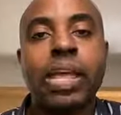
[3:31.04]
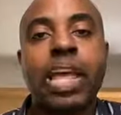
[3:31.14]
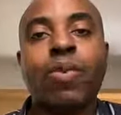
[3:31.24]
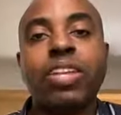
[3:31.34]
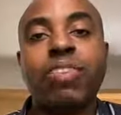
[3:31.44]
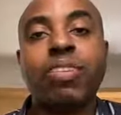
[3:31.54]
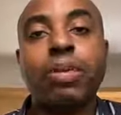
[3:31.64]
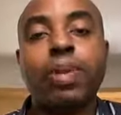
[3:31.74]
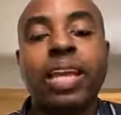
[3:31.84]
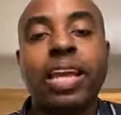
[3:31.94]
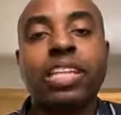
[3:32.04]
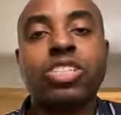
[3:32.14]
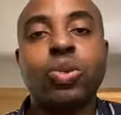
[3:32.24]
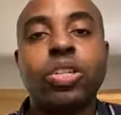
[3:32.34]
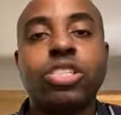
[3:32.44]
And what the VPN is
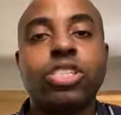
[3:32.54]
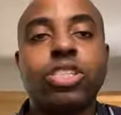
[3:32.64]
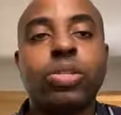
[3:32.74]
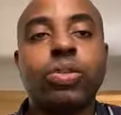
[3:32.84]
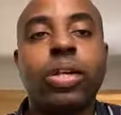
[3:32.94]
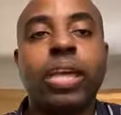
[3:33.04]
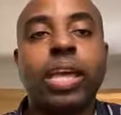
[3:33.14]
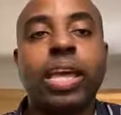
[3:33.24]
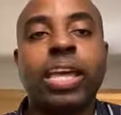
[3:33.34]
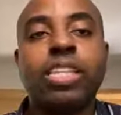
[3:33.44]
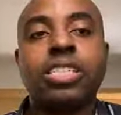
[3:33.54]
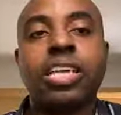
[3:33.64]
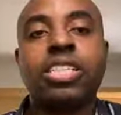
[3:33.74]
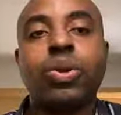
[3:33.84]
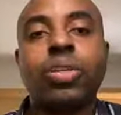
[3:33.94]
going to do is
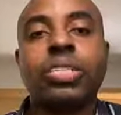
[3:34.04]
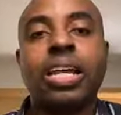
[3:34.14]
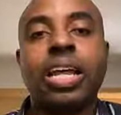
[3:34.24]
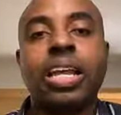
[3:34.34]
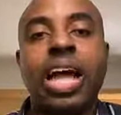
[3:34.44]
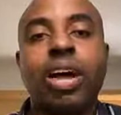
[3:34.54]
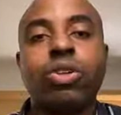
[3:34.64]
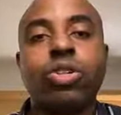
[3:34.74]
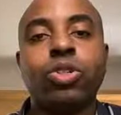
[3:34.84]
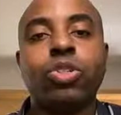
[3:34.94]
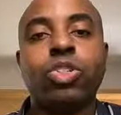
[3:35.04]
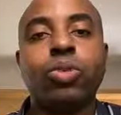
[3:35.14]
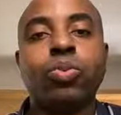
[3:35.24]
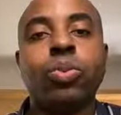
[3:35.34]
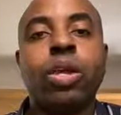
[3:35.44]
it's going to allow you
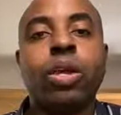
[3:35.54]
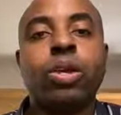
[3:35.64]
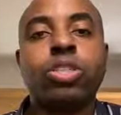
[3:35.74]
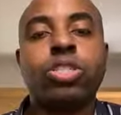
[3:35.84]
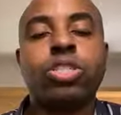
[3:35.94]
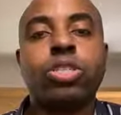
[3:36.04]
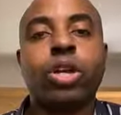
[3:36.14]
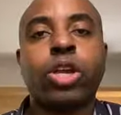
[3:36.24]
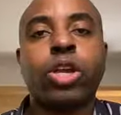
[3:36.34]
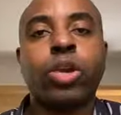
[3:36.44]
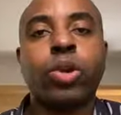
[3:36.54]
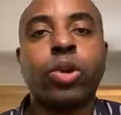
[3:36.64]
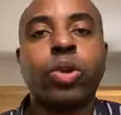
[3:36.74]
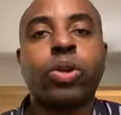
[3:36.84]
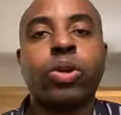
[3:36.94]
to
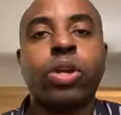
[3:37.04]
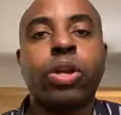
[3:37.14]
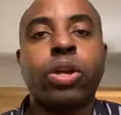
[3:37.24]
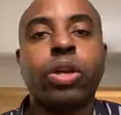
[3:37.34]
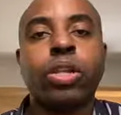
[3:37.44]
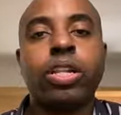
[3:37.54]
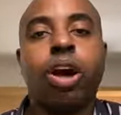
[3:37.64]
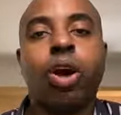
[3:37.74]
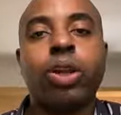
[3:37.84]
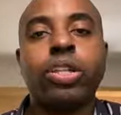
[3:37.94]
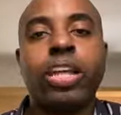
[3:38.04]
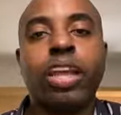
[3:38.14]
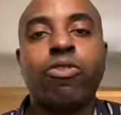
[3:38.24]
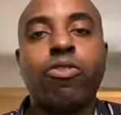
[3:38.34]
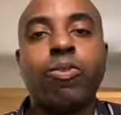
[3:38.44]
secure all the
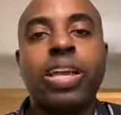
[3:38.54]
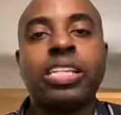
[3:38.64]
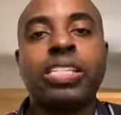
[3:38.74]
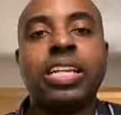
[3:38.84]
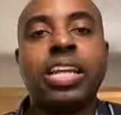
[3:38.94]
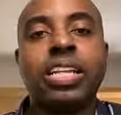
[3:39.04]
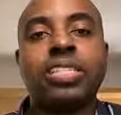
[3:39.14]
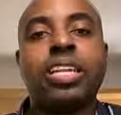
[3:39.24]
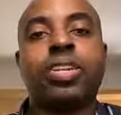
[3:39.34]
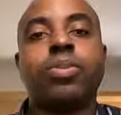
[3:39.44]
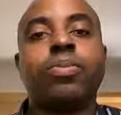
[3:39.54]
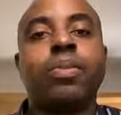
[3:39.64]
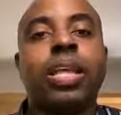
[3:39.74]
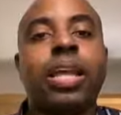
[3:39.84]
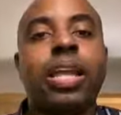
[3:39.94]
information in the tunnel.
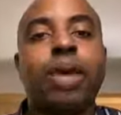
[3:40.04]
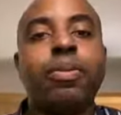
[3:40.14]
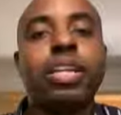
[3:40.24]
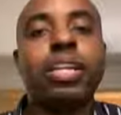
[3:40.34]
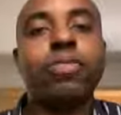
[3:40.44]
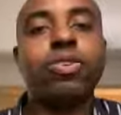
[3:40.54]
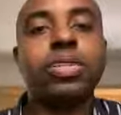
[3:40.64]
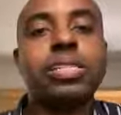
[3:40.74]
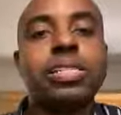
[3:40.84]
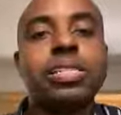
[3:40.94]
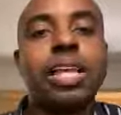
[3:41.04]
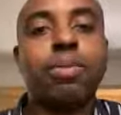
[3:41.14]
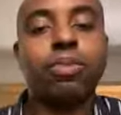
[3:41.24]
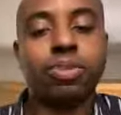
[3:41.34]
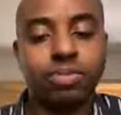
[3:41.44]
And I'm going to give you this
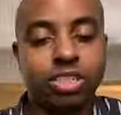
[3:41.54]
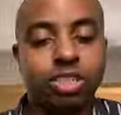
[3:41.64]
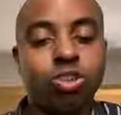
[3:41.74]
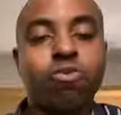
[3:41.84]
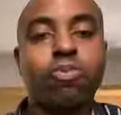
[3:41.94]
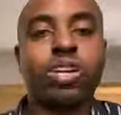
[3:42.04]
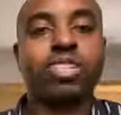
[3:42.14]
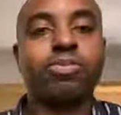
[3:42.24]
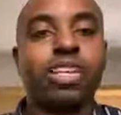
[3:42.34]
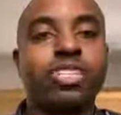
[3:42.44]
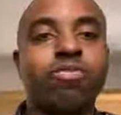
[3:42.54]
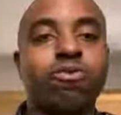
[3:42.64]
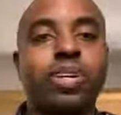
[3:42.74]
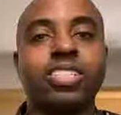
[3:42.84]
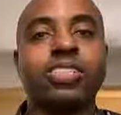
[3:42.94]
example of this toothbrush, my
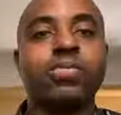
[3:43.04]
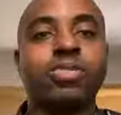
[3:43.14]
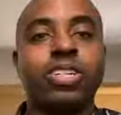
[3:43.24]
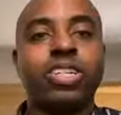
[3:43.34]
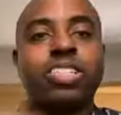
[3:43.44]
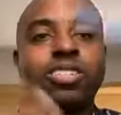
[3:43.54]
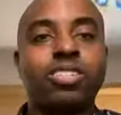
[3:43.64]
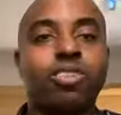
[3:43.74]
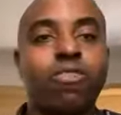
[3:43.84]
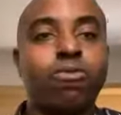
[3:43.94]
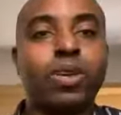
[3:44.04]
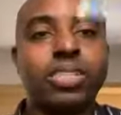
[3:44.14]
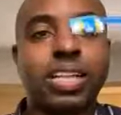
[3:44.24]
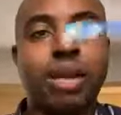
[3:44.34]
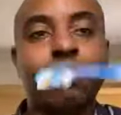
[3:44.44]
toothbrush. So this is the
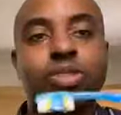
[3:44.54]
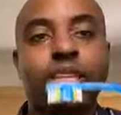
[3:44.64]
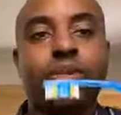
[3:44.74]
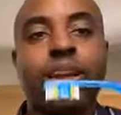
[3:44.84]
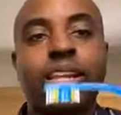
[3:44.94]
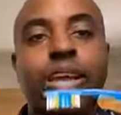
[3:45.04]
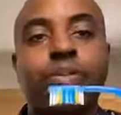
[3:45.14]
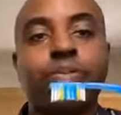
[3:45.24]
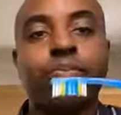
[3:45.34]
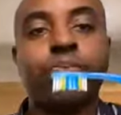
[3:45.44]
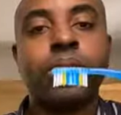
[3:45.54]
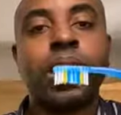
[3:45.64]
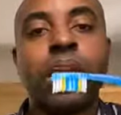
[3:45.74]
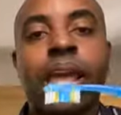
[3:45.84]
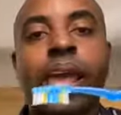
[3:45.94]
toothbrush that I'm using right now.
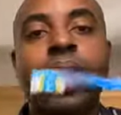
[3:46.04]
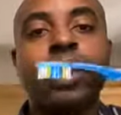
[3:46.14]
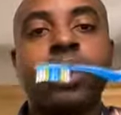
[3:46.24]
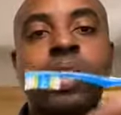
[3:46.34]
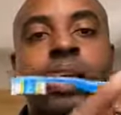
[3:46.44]
And